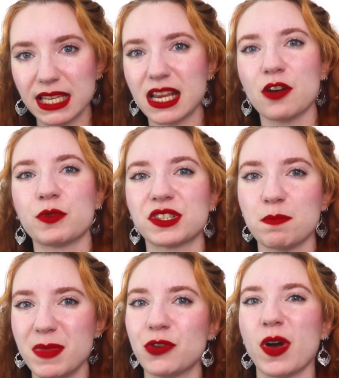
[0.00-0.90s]
Lydia was a
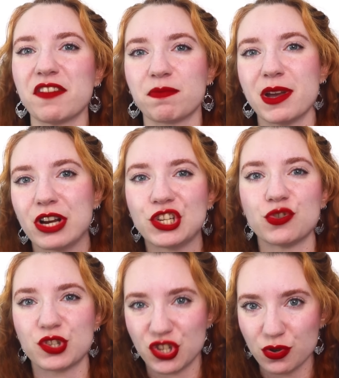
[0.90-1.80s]
midwife married
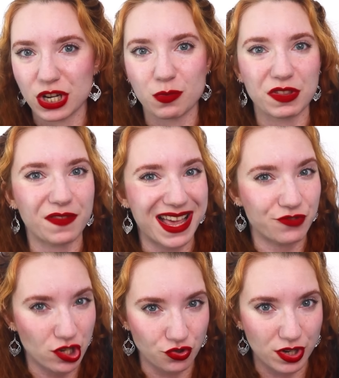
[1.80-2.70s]
to a tutor with
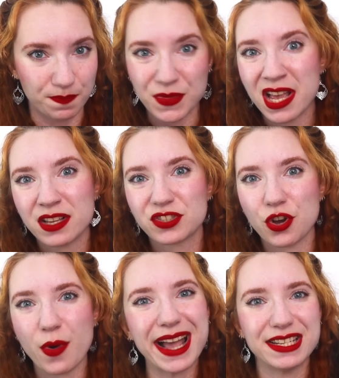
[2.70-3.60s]
5 children,
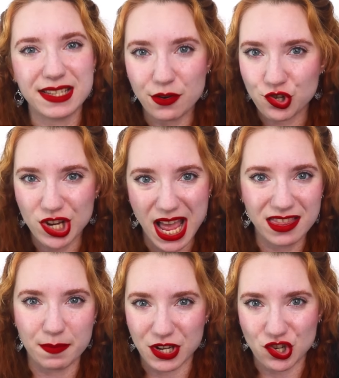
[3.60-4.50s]
so I doubt she
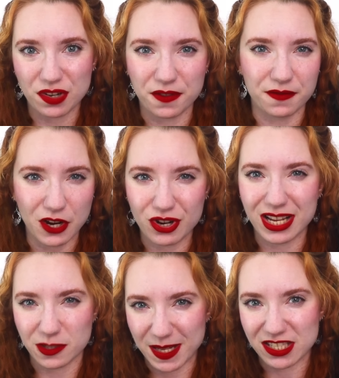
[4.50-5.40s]
had the budget for
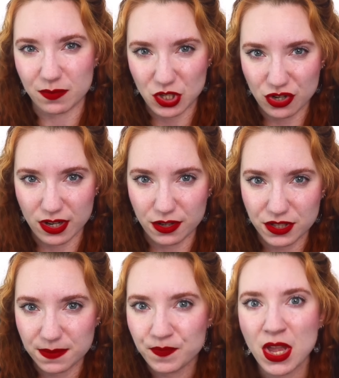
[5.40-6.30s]
very expensive
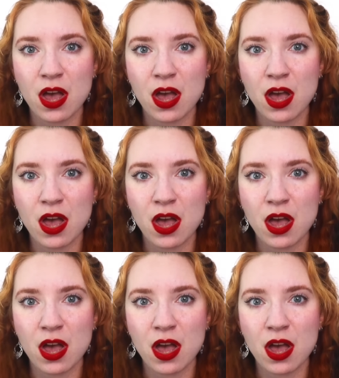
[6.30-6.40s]
materials.